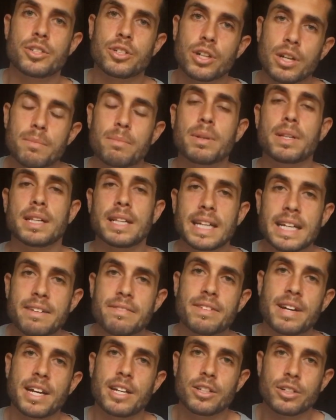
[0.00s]
You got to
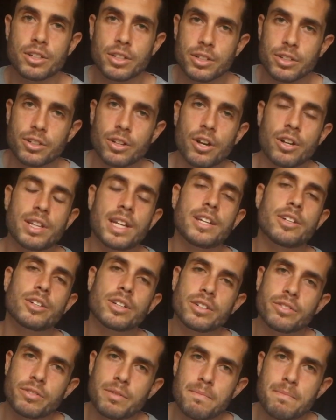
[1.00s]
believe that, you got to know that, you got
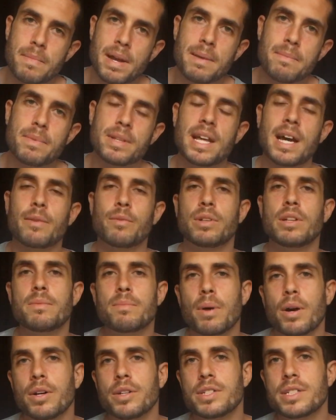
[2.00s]
to remember that when you
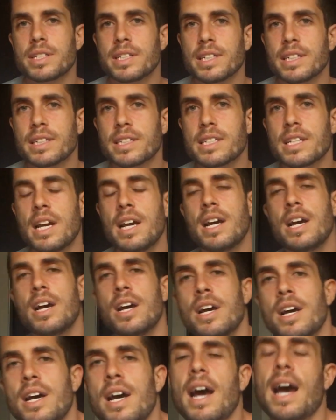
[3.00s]
post things.
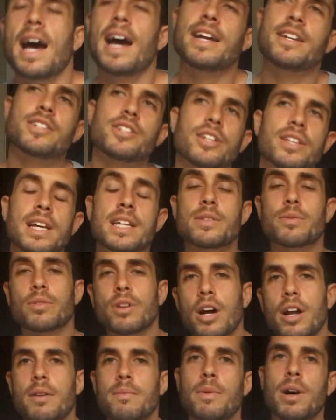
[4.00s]
And so that's what
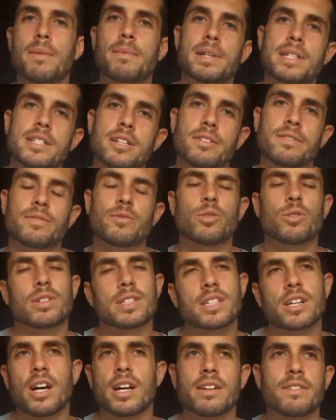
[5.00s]
I remind myself. Well,
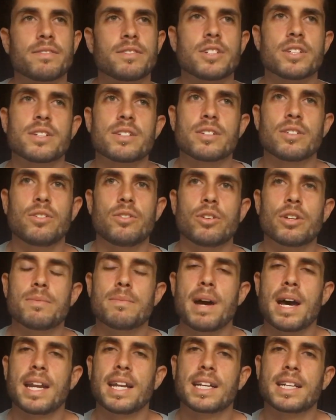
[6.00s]
it's kind of just
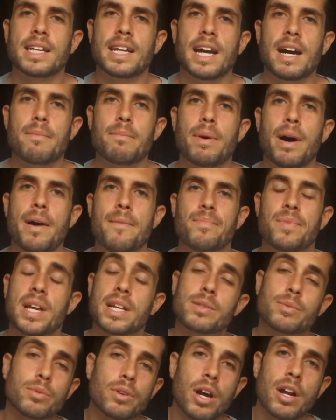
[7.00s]
automatic now, but
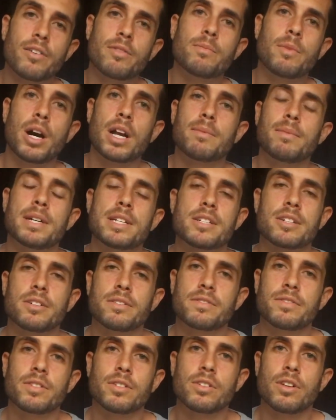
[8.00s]
that's what I reminded
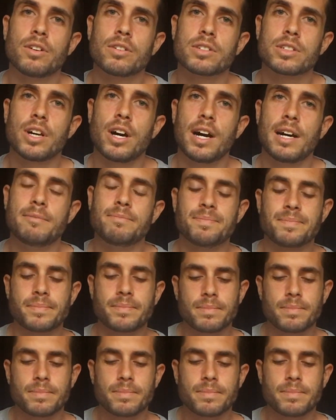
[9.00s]
myself for a long time.